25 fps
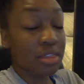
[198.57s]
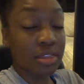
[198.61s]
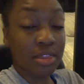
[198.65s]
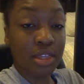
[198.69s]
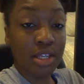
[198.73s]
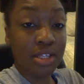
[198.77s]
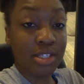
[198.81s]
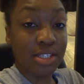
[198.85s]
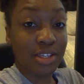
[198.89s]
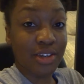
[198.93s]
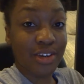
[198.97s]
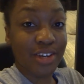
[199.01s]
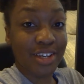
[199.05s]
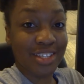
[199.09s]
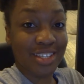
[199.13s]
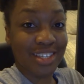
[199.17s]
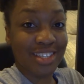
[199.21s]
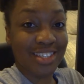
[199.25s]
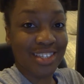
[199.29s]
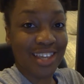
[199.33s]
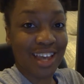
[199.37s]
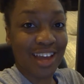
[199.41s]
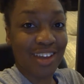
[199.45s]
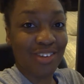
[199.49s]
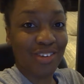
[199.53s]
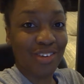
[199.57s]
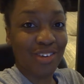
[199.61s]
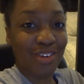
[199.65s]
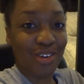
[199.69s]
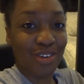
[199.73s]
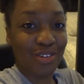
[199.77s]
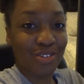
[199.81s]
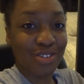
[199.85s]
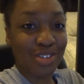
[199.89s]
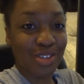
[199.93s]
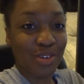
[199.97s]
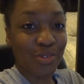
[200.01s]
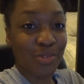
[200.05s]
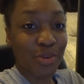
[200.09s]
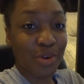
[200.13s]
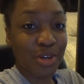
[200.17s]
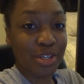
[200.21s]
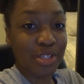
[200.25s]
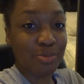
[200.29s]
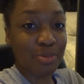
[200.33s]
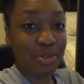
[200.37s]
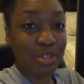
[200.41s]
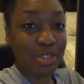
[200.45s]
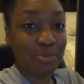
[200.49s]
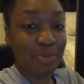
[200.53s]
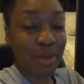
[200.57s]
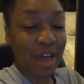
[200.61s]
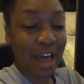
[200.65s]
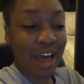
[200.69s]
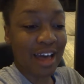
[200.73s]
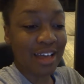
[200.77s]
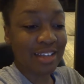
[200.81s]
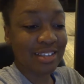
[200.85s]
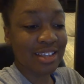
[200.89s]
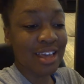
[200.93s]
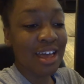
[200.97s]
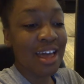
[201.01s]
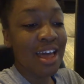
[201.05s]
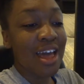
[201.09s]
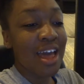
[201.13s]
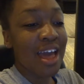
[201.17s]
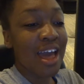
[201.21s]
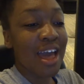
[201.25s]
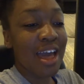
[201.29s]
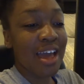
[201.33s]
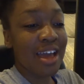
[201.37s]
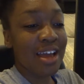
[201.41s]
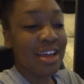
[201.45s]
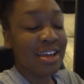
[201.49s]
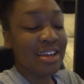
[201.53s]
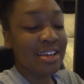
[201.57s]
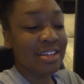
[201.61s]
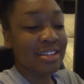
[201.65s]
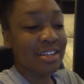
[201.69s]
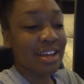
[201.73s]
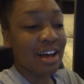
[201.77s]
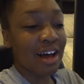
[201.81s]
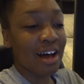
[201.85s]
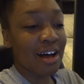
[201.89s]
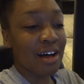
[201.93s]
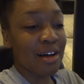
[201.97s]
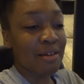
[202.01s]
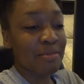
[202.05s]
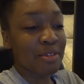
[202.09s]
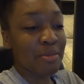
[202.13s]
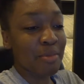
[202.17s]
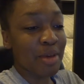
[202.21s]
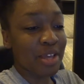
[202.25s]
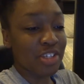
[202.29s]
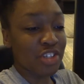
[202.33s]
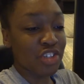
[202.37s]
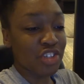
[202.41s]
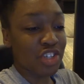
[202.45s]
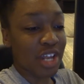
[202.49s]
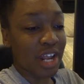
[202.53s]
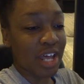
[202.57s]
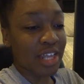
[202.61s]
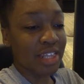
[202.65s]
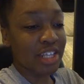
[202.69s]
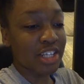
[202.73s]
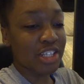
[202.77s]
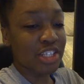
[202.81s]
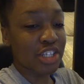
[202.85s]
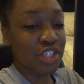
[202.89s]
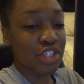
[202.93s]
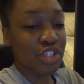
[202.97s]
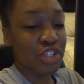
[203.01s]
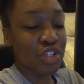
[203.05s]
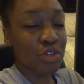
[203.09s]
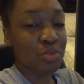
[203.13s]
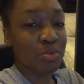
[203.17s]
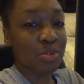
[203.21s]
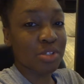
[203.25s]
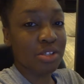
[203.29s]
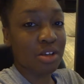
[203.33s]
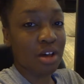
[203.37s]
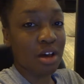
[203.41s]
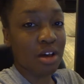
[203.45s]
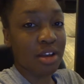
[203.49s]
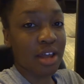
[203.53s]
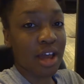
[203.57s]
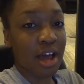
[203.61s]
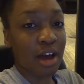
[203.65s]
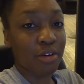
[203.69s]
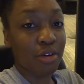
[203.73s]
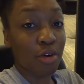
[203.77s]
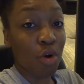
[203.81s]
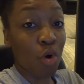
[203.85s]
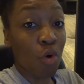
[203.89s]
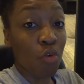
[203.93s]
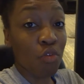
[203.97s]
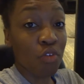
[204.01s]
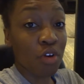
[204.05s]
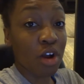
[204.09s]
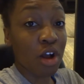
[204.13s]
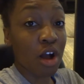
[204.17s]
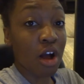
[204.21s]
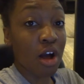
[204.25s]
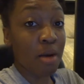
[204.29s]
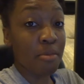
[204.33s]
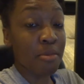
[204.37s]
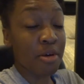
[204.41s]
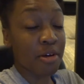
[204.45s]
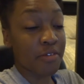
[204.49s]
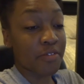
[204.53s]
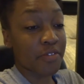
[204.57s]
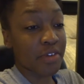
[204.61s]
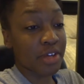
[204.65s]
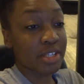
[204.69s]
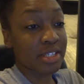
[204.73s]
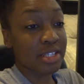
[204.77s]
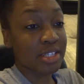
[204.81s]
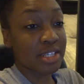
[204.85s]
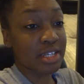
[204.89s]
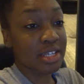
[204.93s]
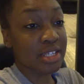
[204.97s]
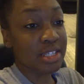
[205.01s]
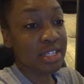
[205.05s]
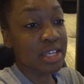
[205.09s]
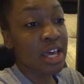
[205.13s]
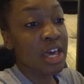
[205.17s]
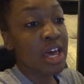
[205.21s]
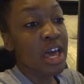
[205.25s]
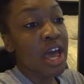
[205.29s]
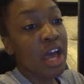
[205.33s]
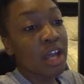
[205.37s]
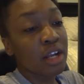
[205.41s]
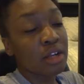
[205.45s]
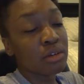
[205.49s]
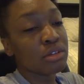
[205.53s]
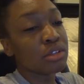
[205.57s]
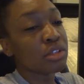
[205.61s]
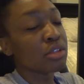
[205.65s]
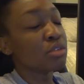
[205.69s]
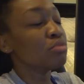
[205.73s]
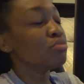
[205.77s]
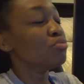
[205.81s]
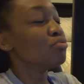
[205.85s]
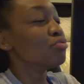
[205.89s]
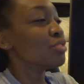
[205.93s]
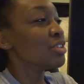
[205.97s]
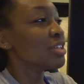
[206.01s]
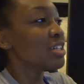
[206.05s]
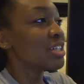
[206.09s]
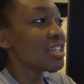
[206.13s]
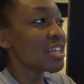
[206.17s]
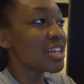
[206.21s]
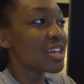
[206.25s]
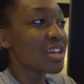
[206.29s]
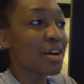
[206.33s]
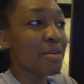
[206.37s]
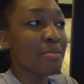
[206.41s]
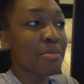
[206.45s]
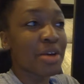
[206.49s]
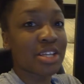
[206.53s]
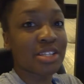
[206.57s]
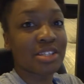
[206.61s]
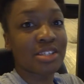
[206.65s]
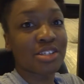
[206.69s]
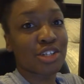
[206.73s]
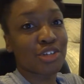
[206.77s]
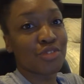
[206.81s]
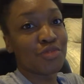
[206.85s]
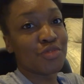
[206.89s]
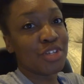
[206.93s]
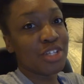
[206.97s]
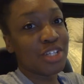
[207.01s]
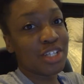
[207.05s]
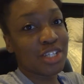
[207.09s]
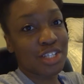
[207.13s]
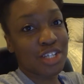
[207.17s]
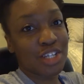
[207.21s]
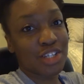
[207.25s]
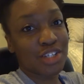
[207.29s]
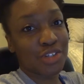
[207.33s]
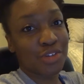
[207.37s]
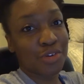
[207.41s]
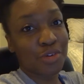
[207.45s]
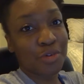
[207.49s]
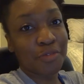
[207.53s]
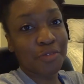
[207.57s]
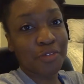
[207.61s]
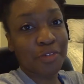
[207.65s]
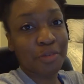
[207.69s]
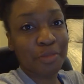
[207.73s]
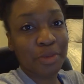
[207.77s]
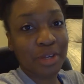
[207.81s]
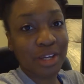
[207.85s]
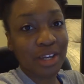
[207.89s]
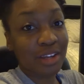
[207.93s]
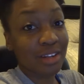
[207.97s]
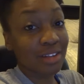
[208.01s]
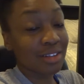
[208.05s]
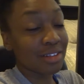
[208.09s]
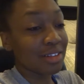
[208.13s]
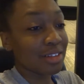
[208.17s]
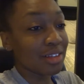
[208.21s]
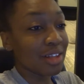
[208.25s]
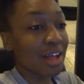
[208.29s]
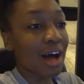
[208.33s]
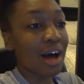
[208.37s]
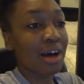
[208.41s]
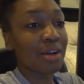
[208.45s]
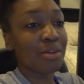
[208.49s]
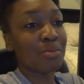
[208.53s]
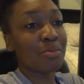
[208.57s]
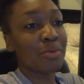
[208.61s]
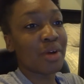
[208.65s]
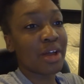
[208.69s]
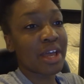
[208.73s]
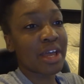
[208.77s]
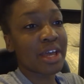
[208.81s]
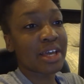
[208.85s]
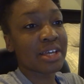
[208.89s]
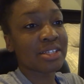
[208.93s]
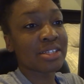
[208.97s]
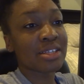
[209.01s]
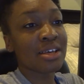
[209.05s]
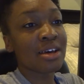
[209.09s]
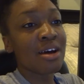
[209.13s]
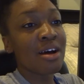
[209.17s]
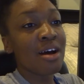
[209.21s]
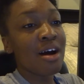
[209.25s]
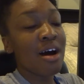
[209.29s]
The series is titled Ghost of Christmas Past. And um, the message that I listened to was on how to overcome offenses. And it was a really good message. It really touched home for me in a lot of ways.